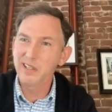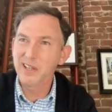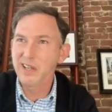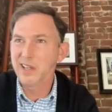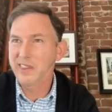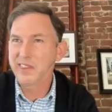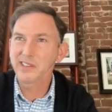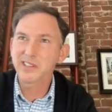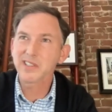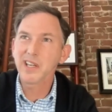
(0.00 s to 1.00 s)
uh,
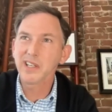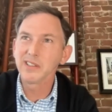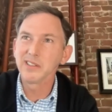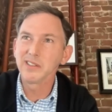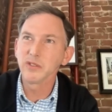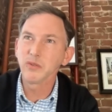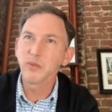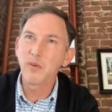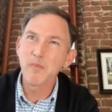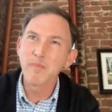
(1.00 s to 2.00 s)
things that
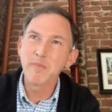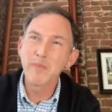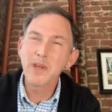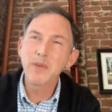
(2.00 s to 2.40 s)
may